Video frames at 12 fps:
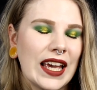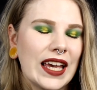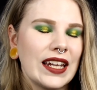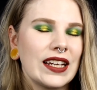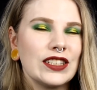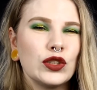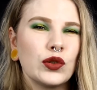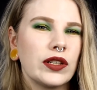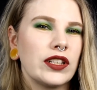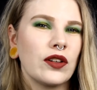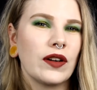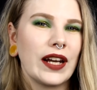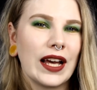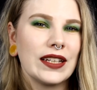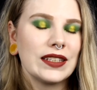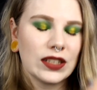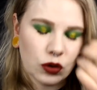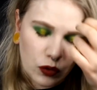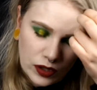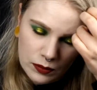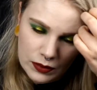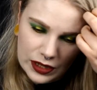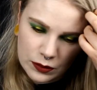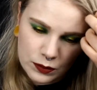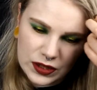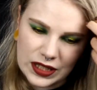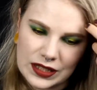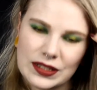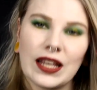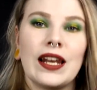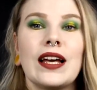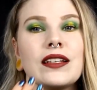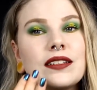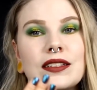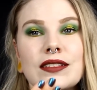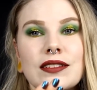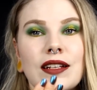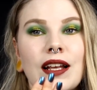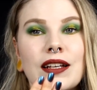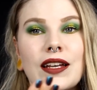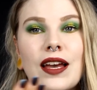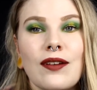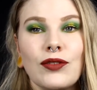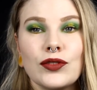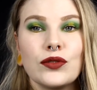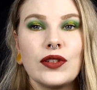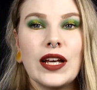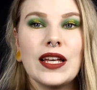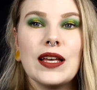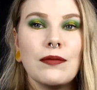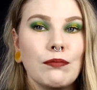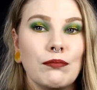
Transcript: And I usually don't like creamy lipsticks. I like this, like I have on today.